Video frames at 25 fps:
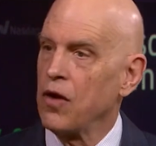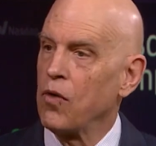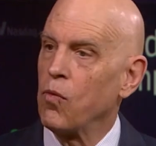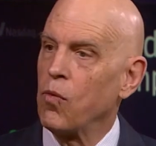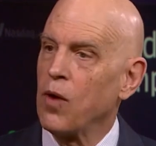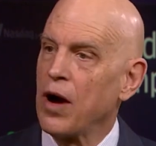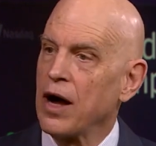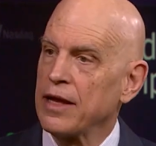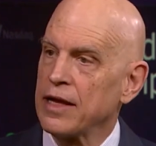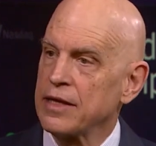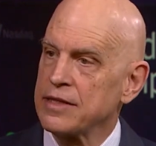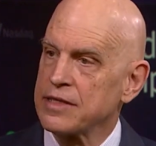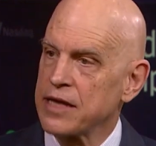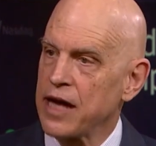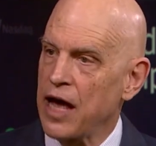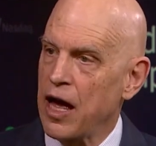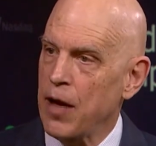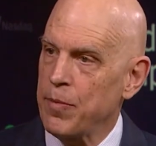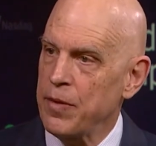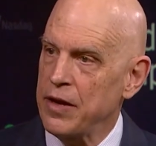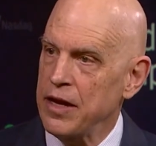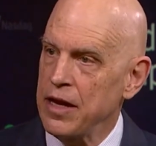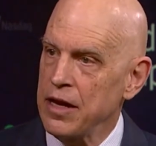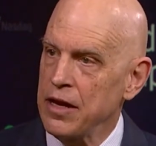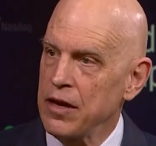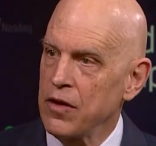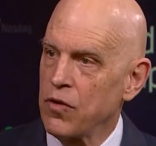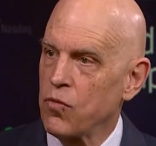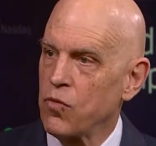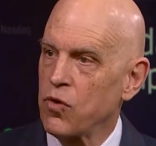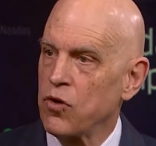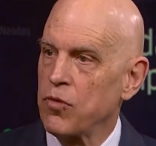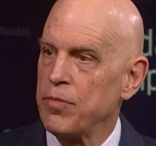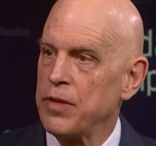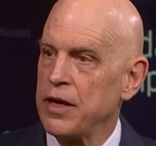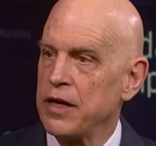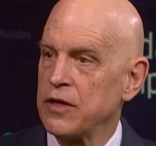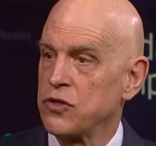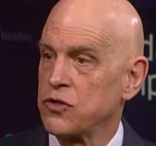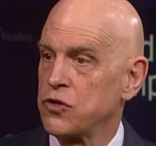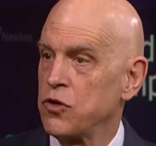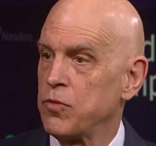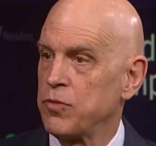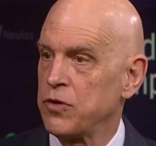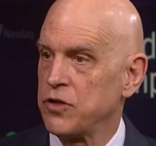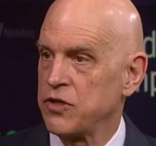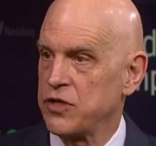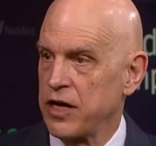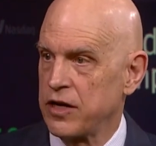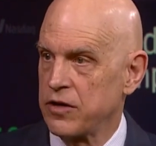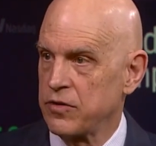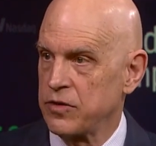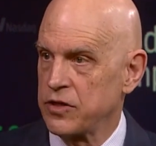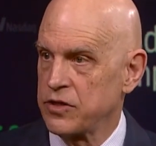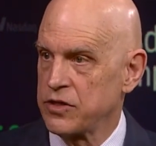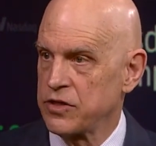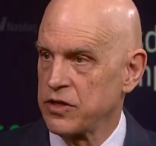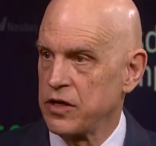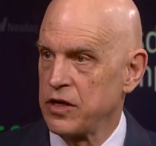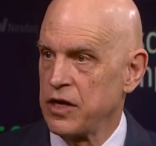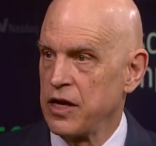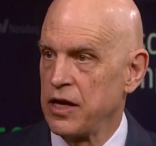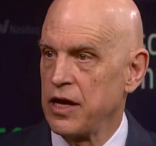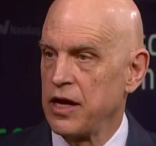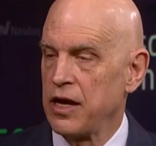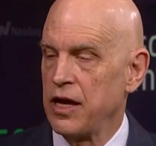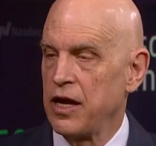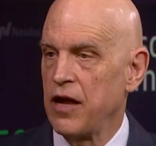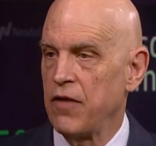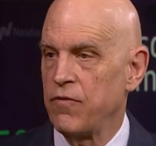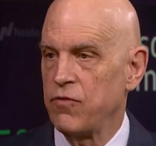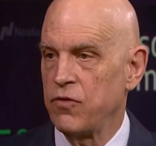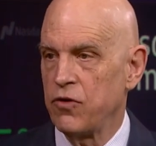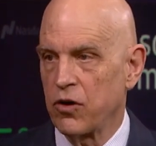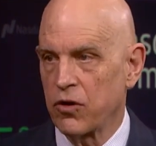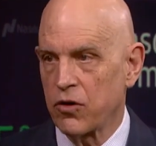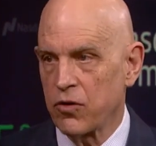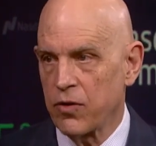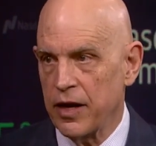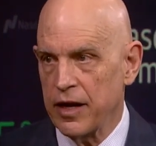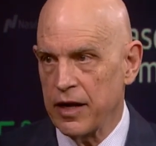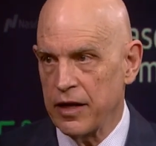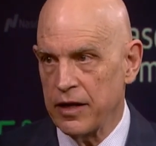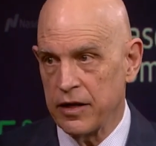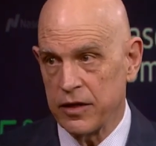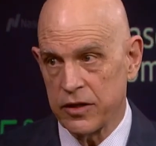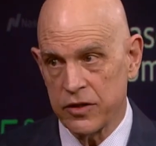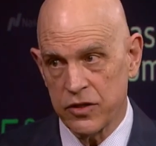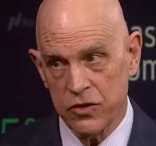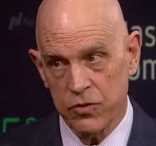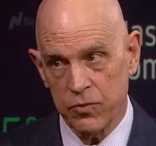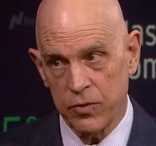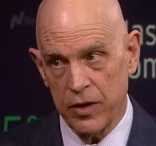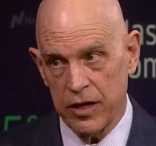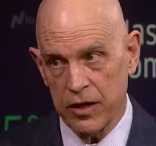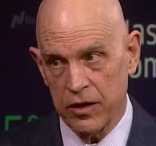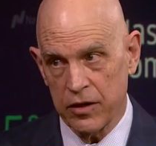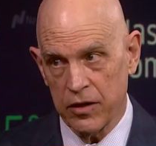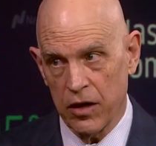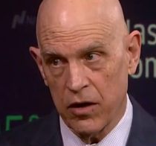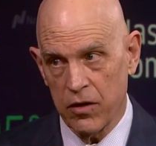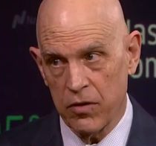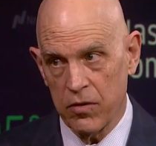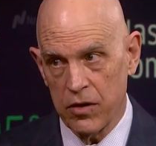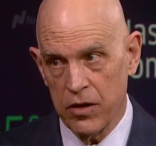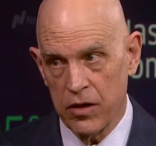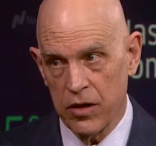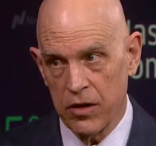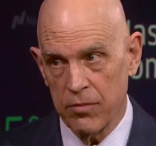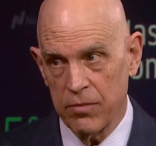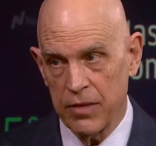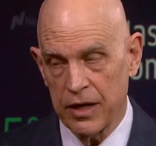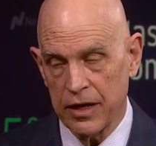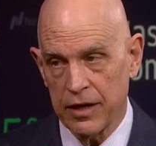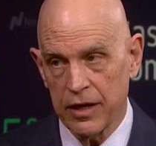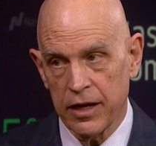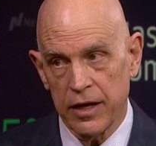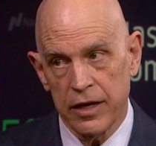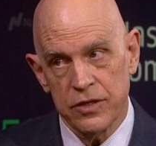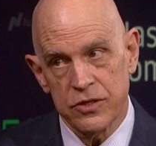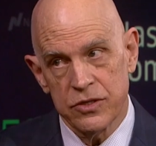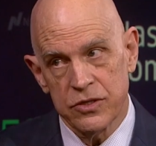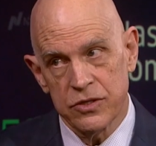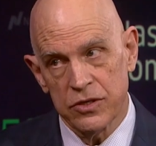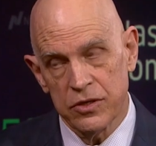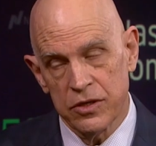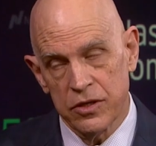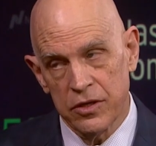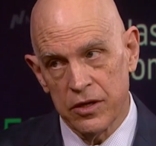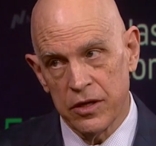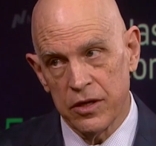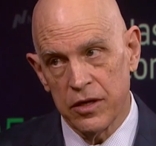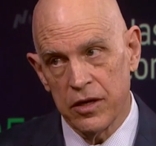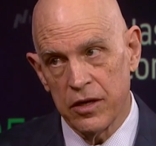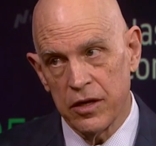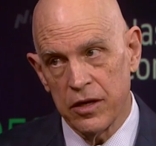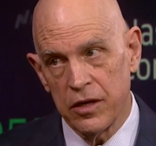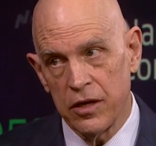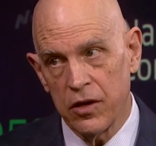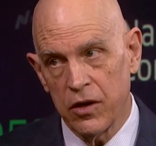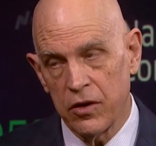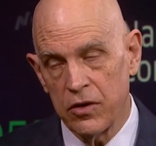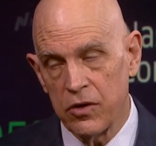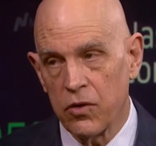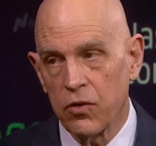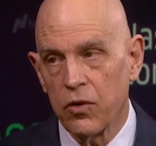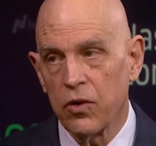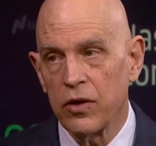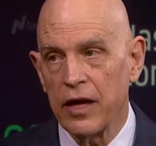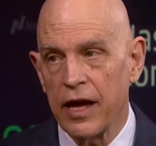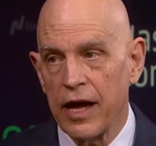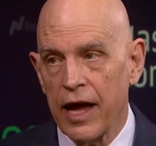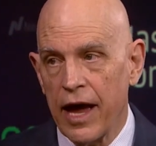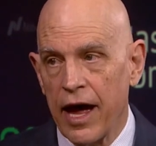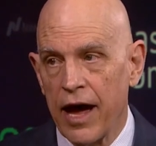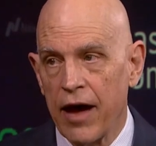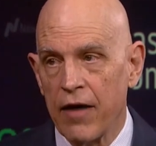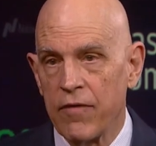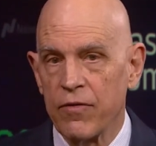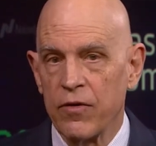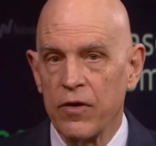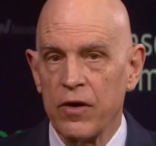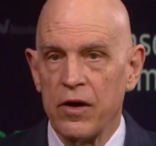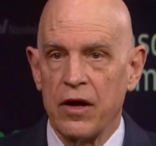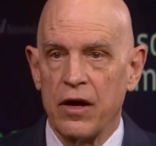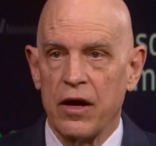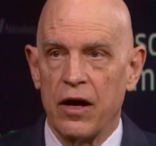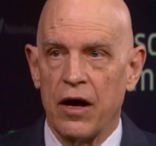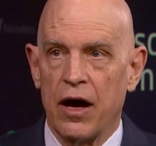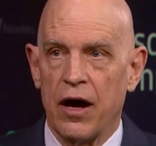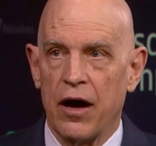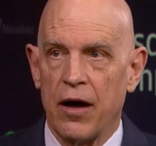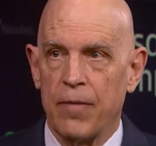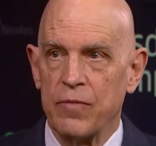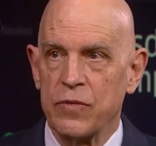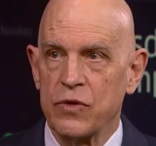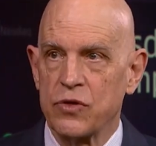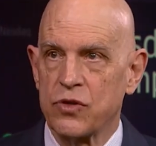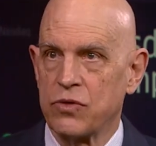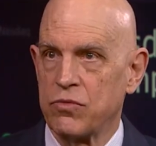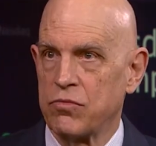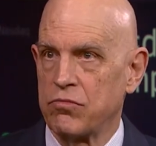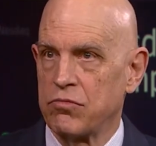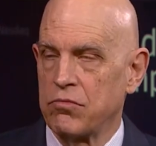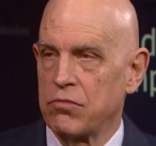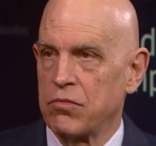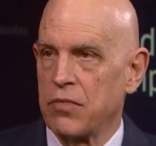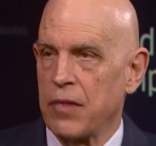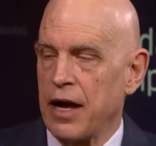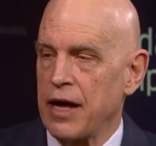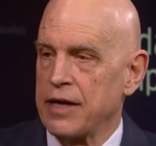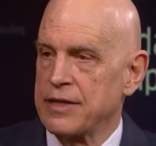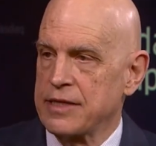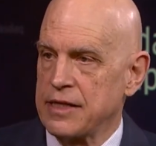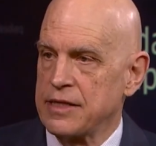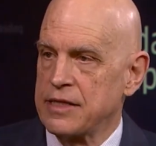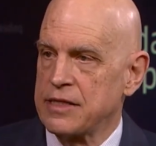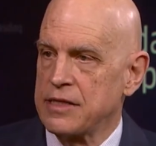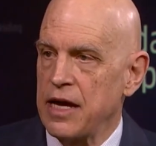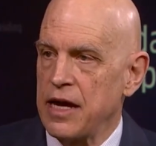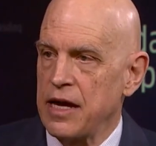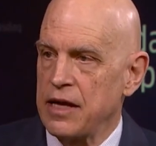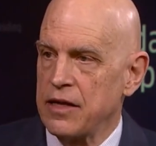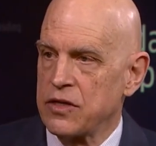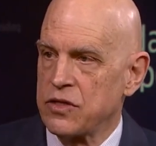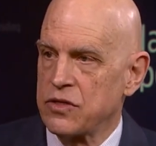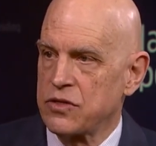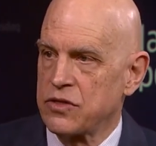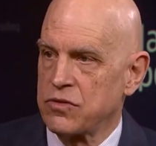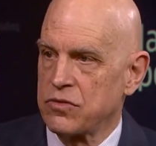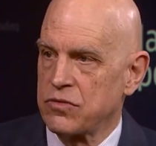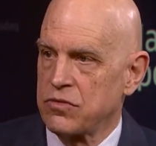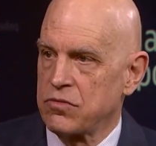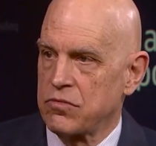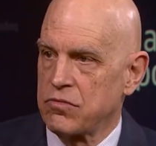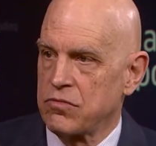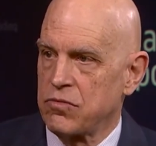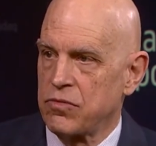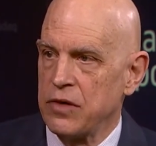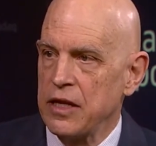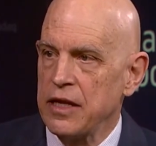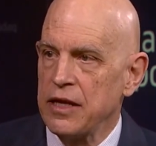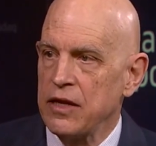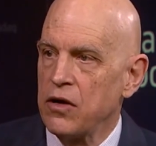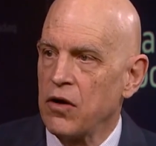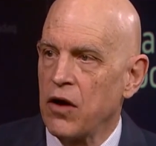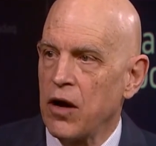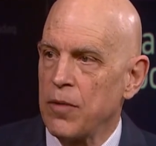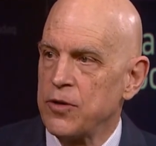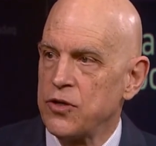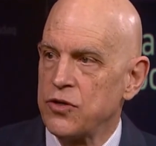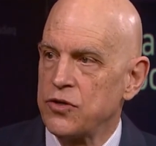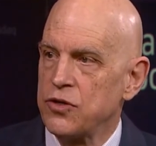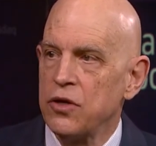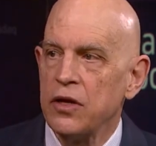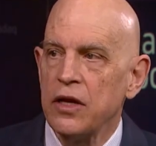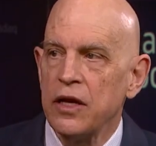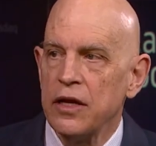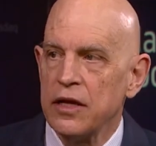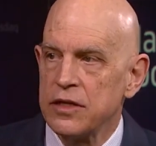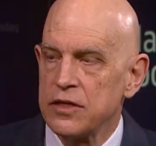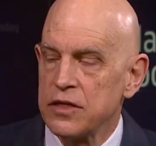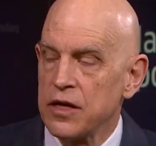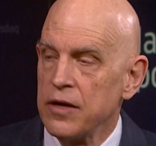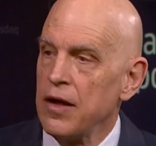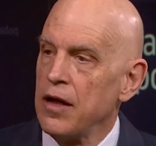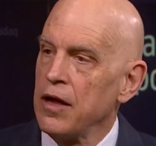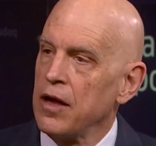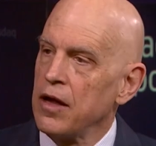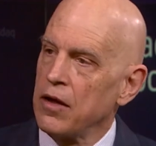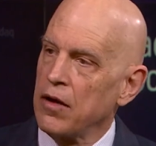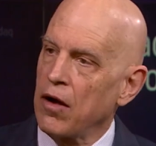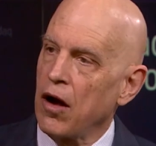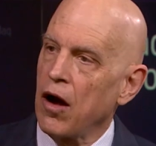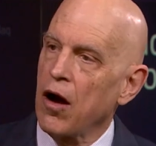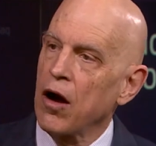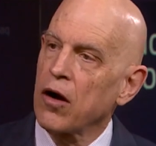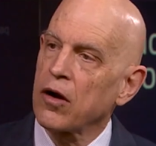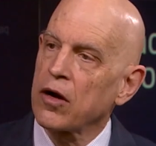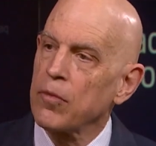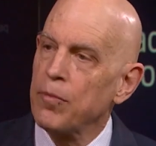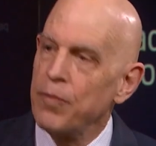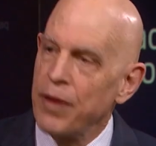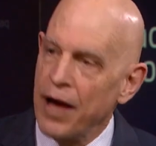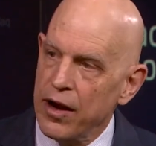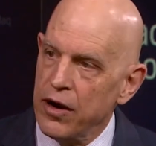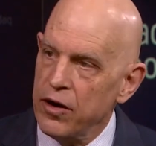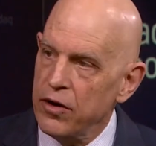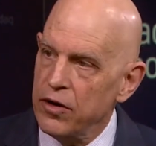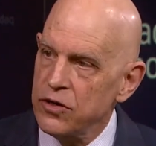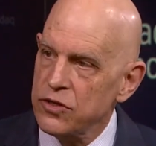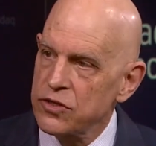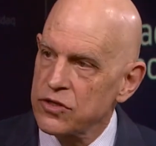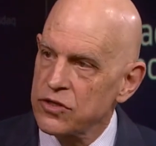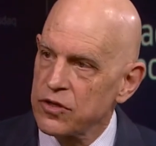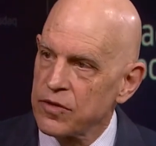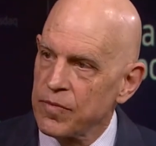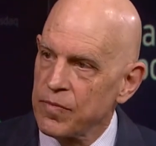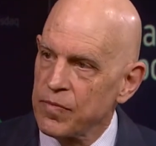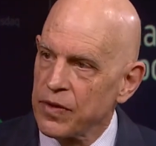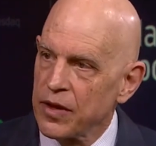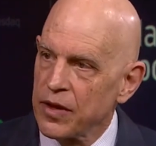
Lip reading: While that's happening, we're being super generous. If you're accredited, it's the way to go, because you only have, as I say, there's really no opportunities. Our competitors